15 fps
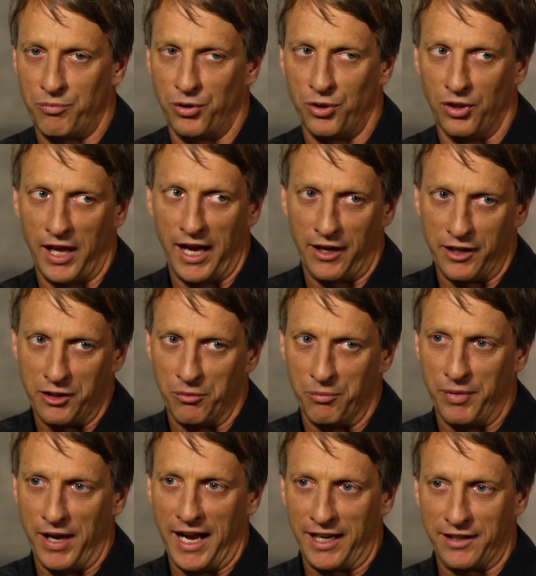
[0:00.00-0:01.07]
pull out of your
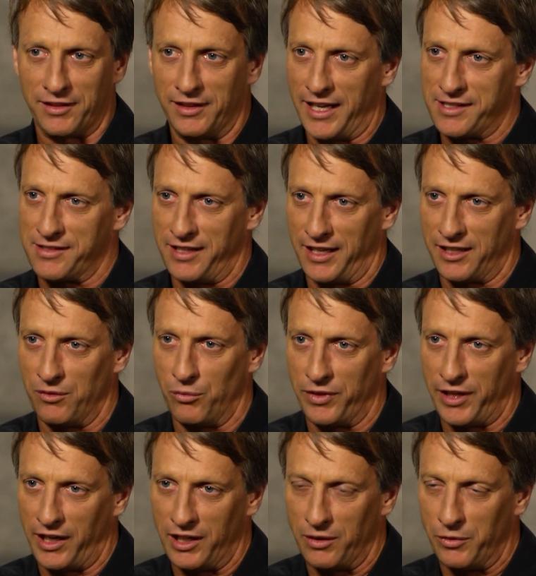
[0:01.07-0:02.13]
bag at the last second
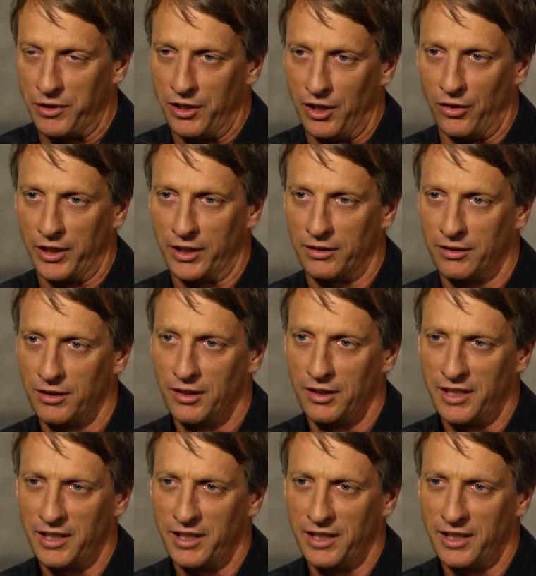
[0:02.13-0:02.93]
without anyone knowing.